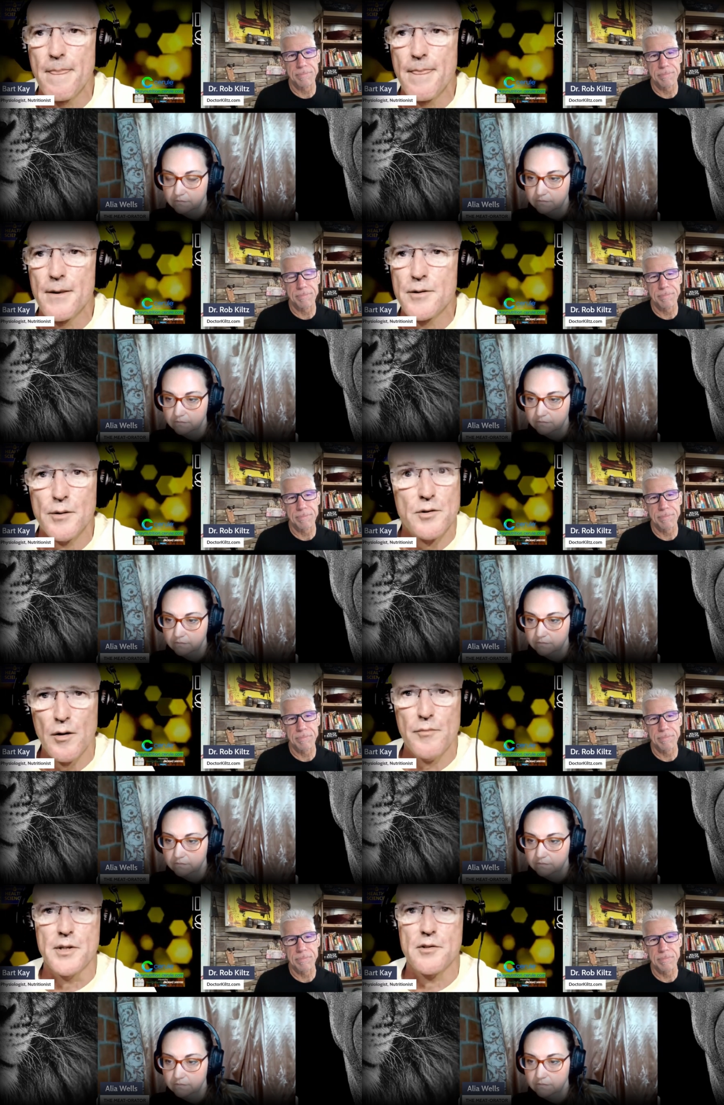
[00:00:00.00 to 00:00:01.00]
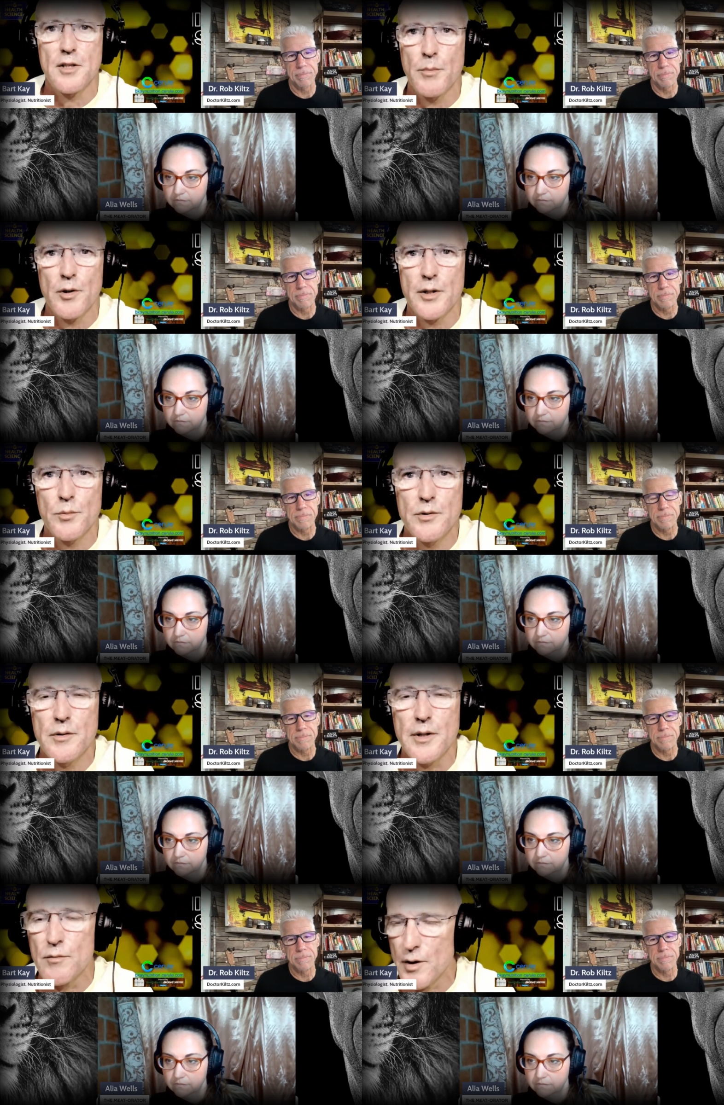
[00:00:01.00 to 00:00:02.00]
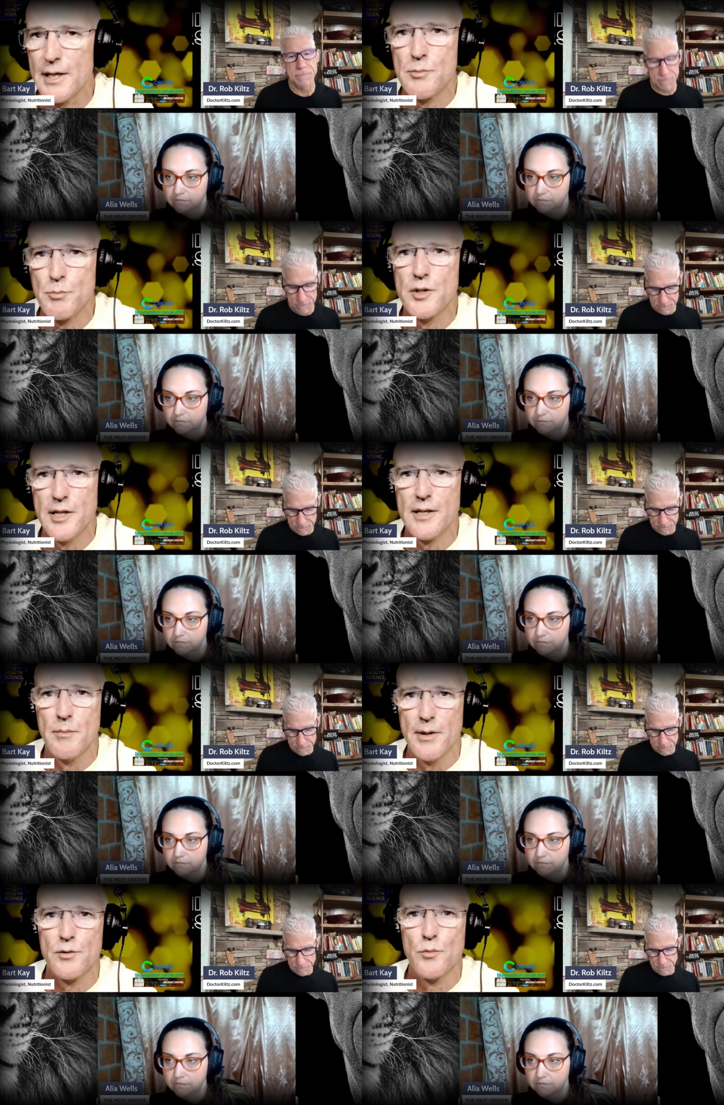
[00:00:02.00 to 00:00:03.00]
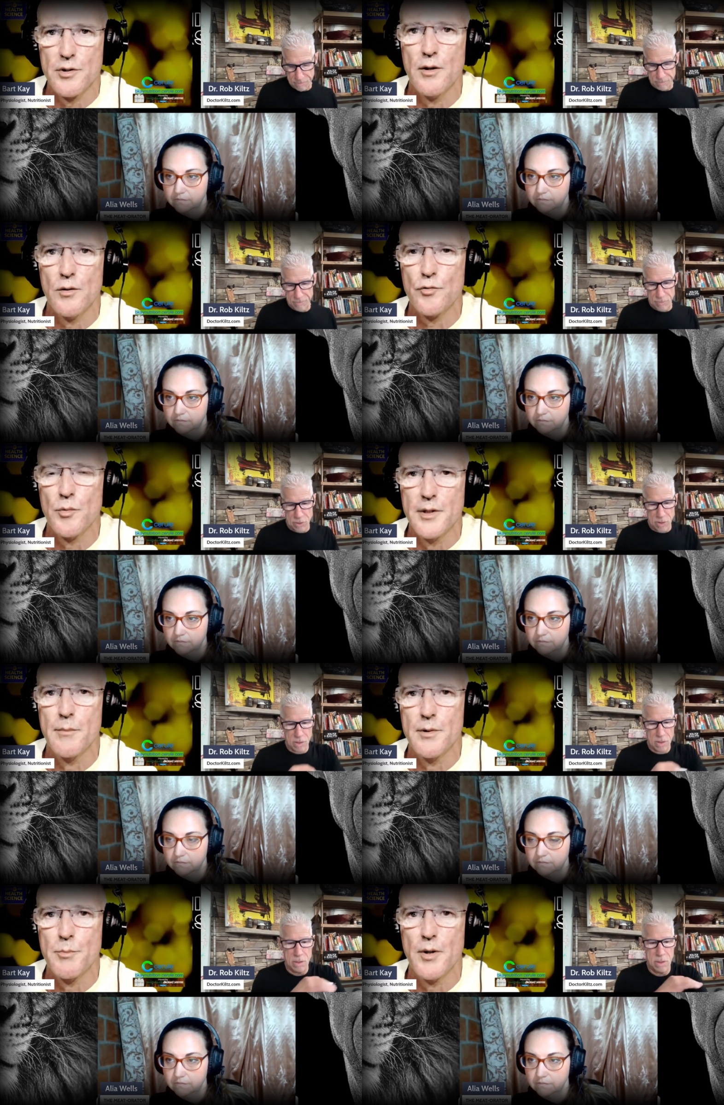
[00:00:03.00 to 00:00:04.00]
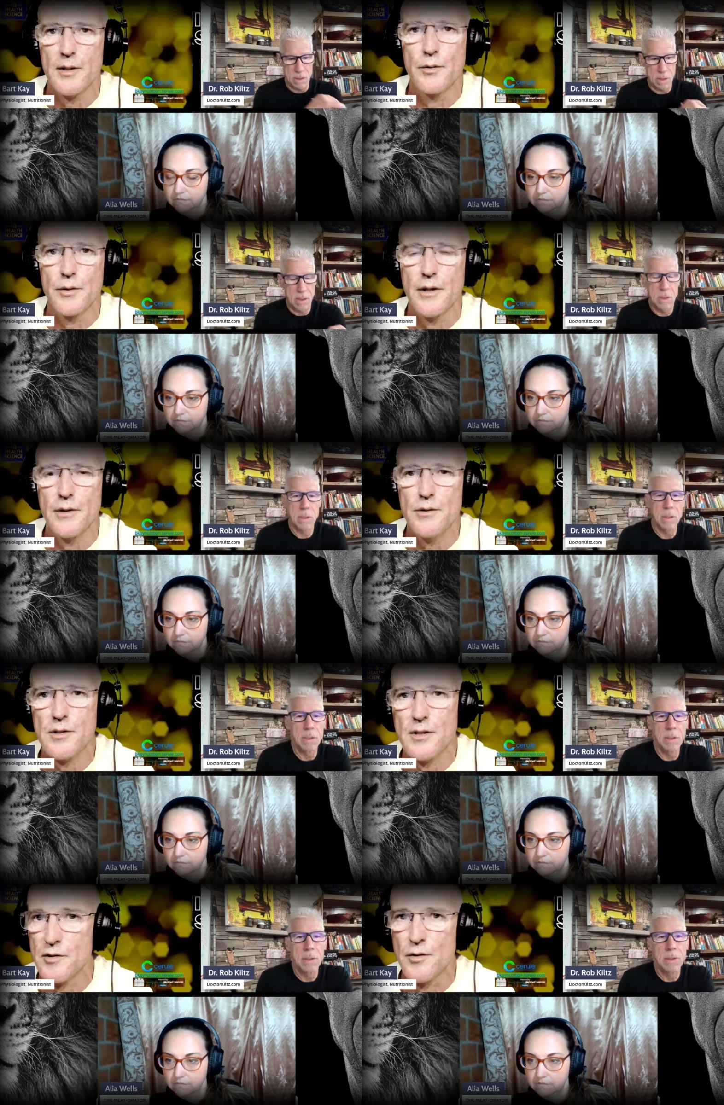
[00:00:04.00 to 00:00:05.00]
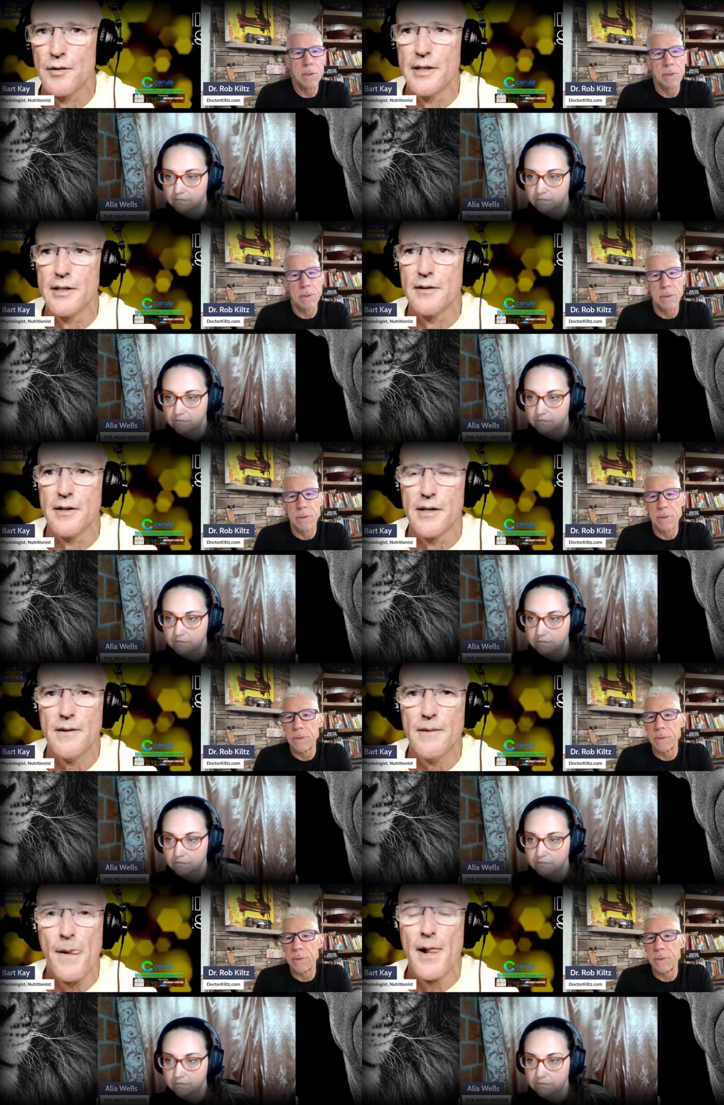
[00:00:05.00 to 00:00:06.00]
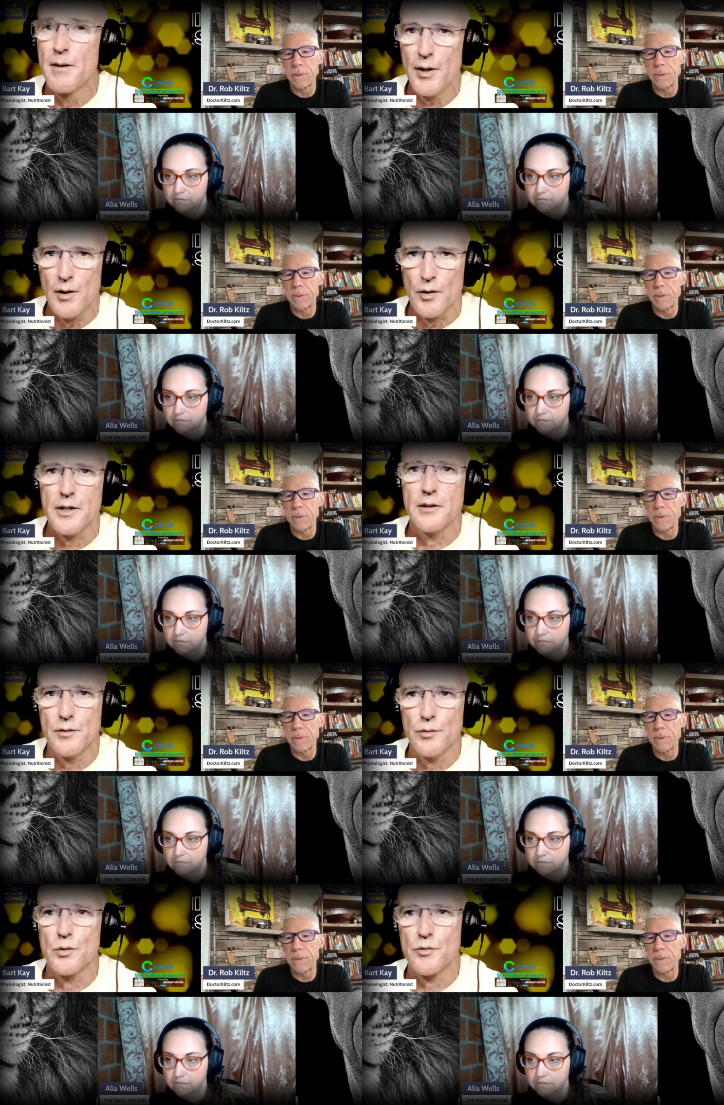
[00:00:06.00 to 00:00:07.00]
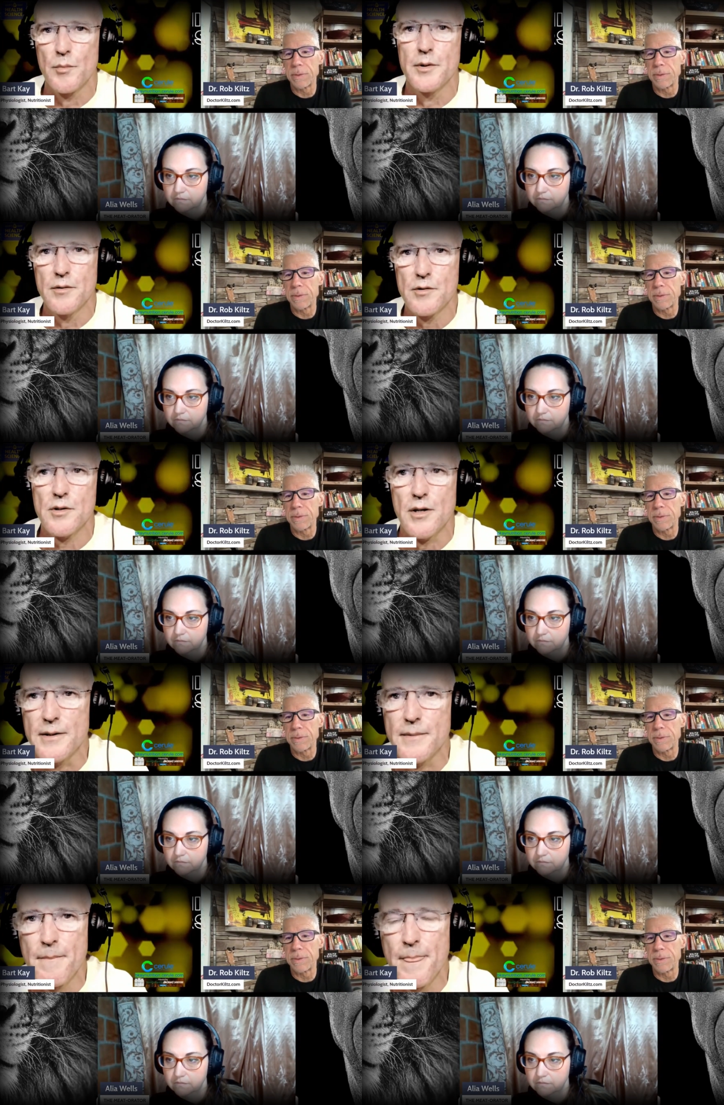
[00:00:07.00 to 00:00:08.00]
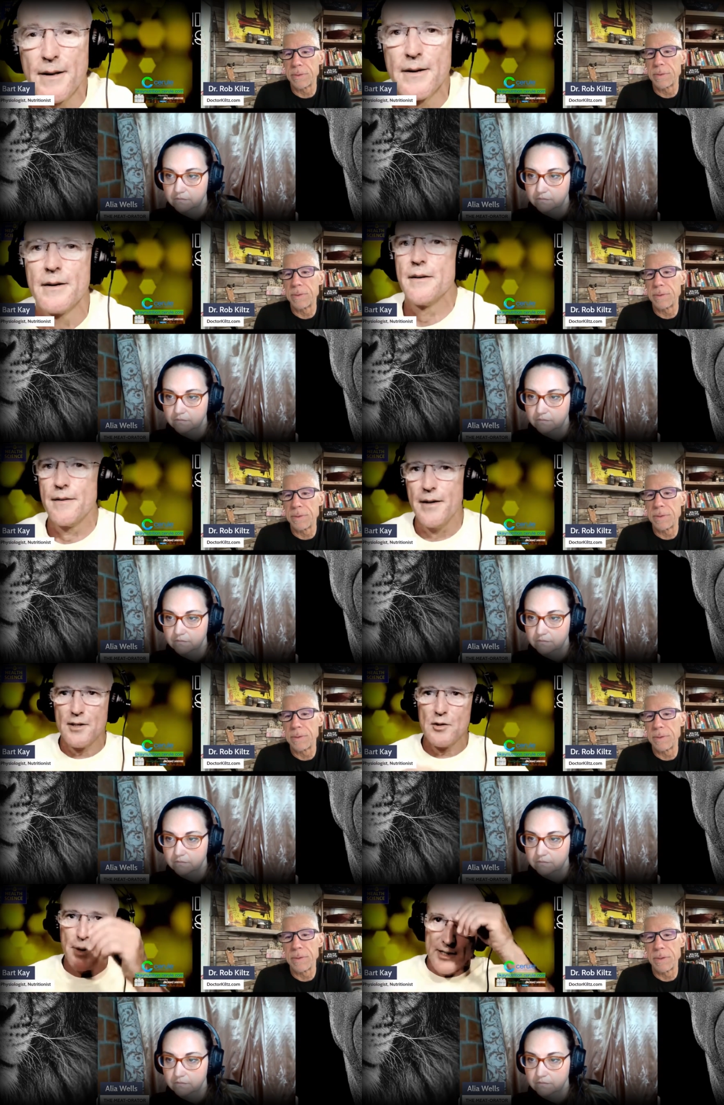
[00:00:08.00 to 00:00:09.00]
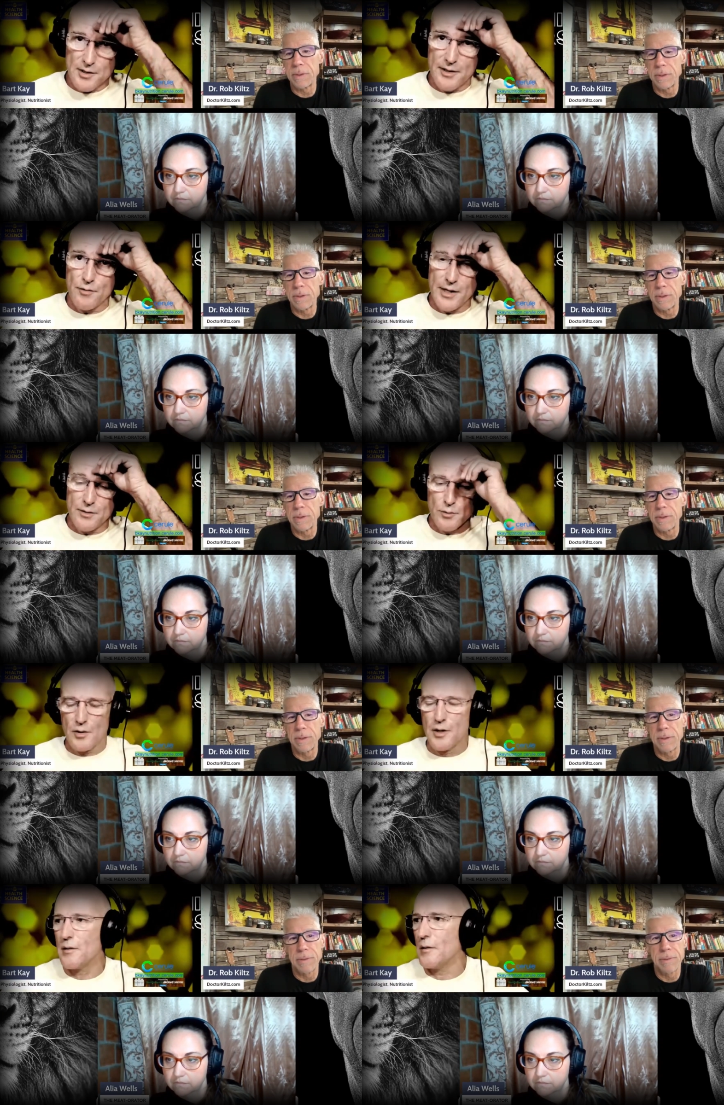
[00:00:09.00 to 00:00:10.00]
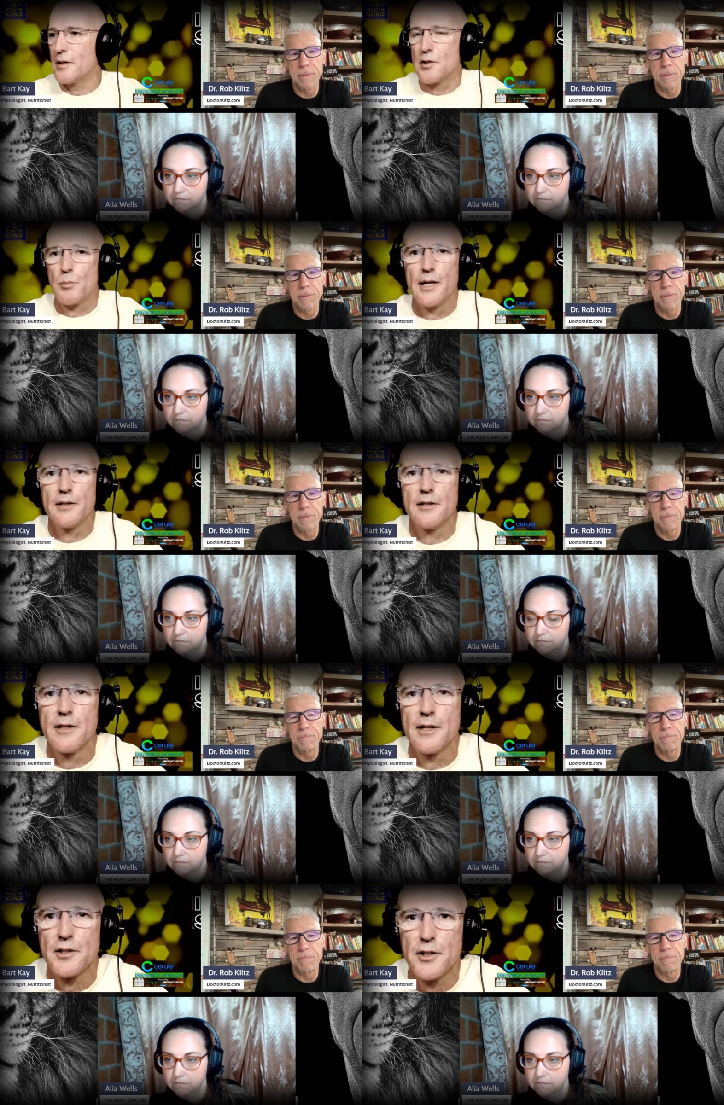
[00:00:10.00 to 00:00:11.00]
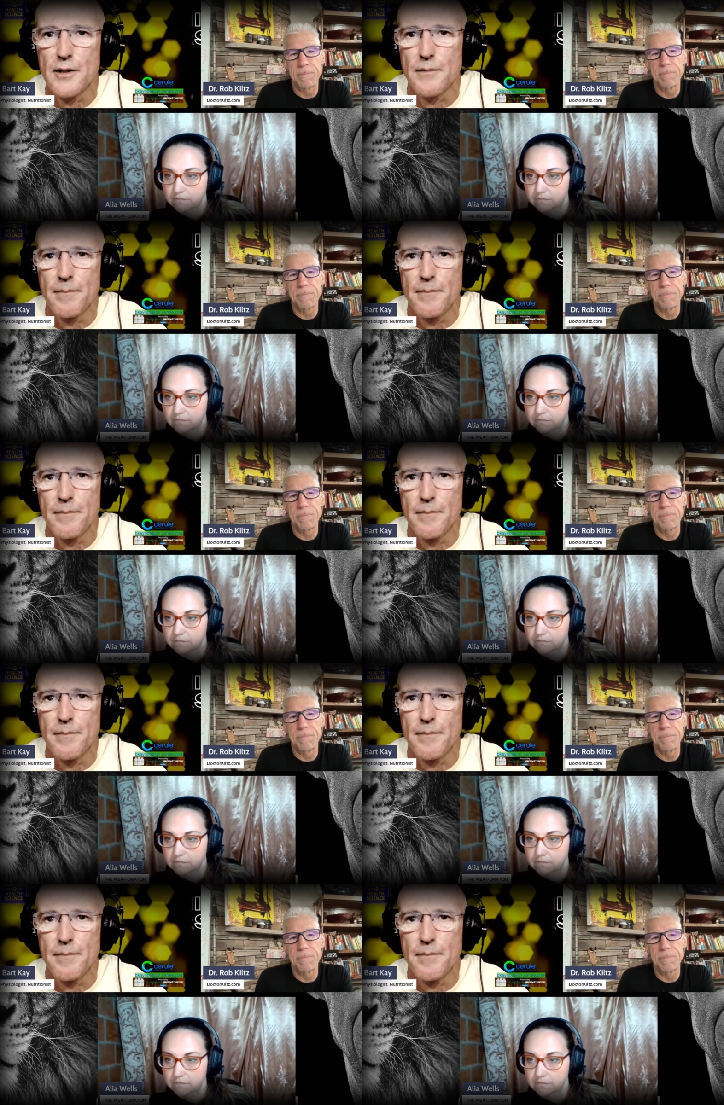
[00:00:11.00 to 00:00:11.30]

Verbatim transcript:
Speaker 1: So it's obvious that the body would do that. Right, let's protect the muscle cells from damage by glucose that's not needed there by locking the doors from the inside. That is basically the Randle cycle explained in a nutshell.